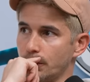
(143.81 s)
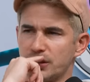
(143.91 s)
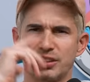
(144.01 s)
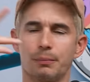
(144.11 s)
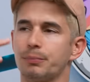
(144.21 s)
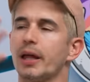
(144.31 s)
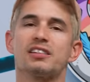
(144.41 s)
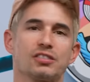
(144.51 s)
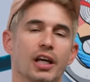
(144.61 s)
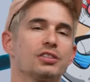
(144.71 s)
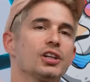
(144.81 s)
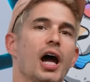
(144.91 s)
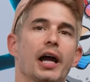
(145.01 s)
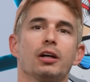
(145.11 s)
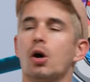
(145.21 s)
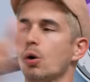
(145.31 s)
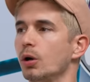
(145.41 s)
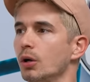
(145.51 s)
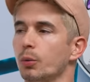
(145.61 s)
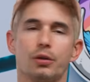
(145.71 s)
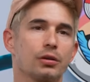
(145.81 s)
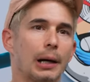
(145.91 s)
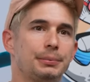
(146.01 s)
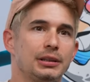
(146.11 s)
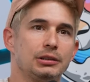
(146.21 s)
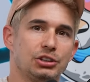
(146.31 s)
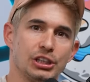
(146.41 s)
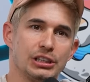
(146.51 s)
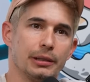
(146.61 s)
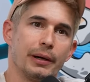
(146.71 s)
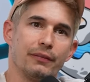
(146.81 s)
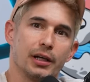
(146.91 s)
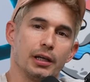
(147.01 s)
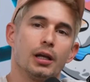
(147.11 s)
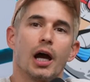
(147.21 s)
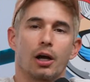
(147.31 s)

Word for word: I mm. said, that's nice. I can go with Captain Gigi American.